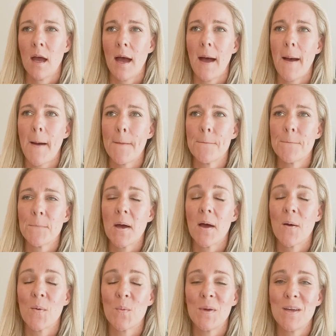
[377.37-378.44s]

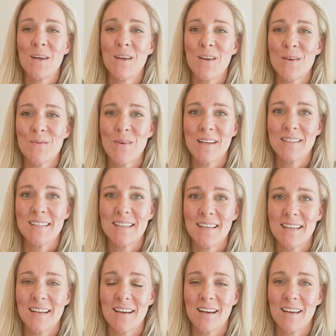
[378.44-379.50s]
but we
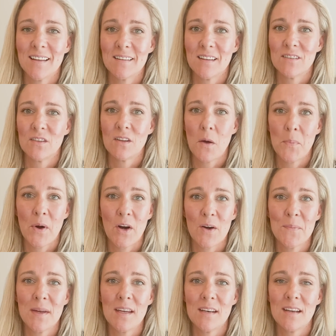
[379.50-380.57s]
rented a little
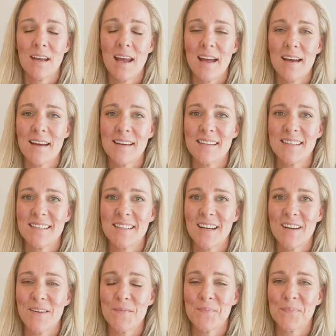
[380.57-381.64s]
apartment,
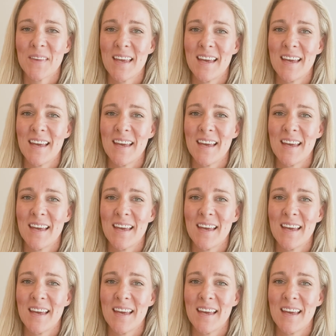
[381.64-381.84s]
and